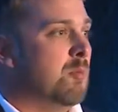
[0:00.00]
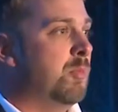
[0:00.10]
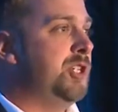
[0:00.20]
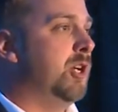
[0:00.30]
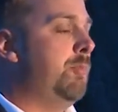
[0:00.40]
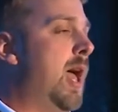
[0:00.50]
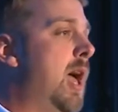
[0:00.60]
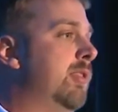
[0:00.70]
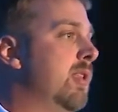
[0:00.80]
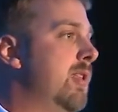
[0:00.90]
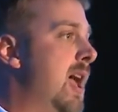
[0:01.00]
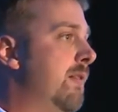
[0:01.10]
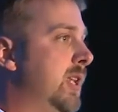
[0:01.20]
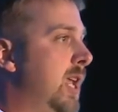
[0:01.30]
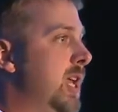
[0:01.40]
But your path to
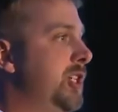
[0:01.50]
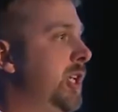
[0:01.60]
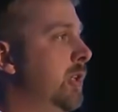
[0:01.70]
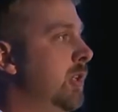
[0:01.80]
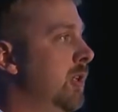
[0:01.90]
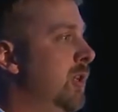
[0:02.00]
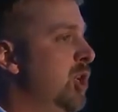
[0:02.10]
navigation